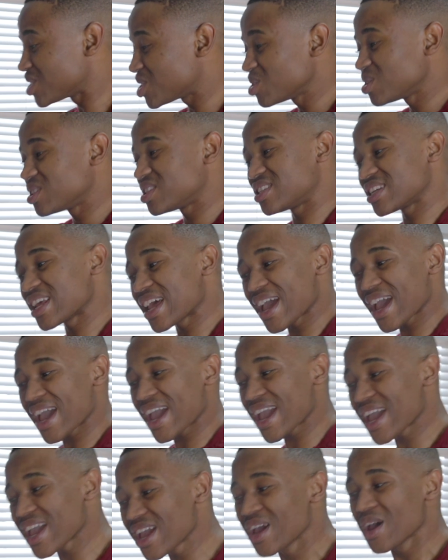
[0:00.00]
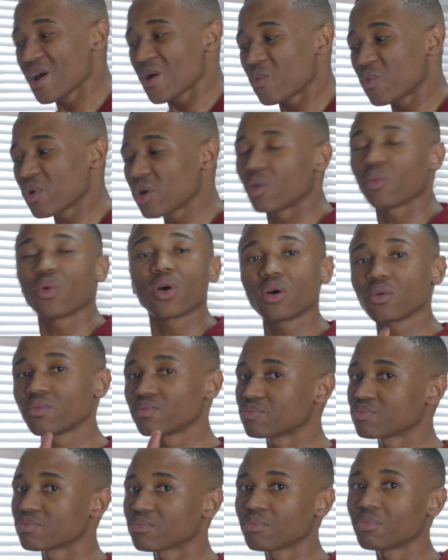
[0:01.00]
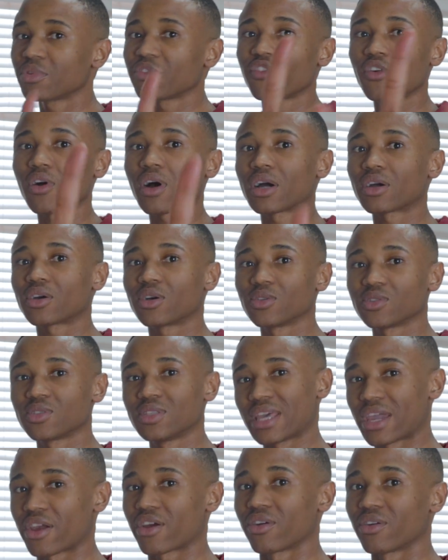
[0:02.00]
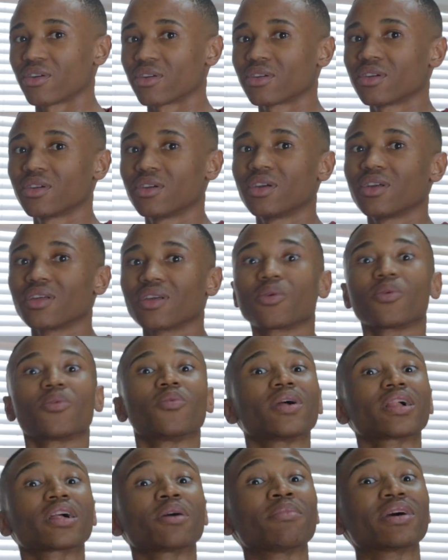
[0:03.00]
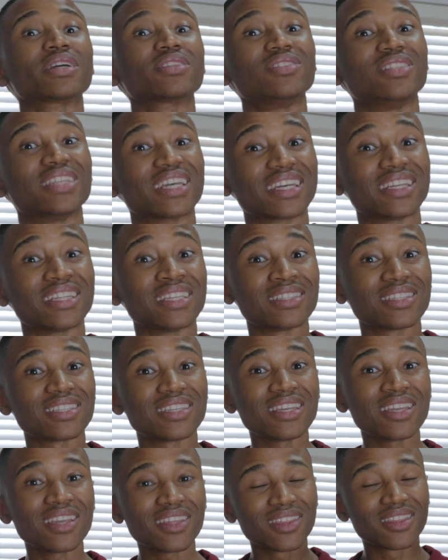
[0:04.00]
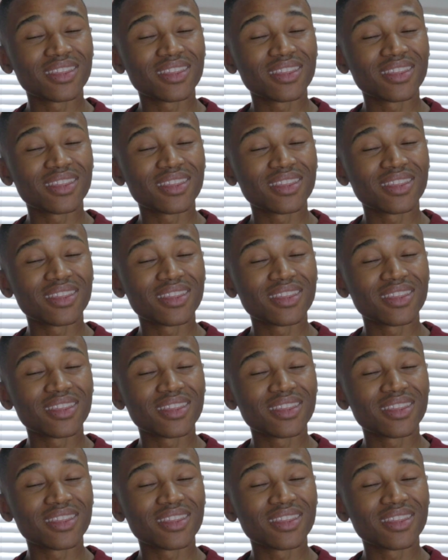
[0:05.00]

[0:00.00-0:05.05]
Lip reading: Today, well, before I go there, welcome back to Decadency.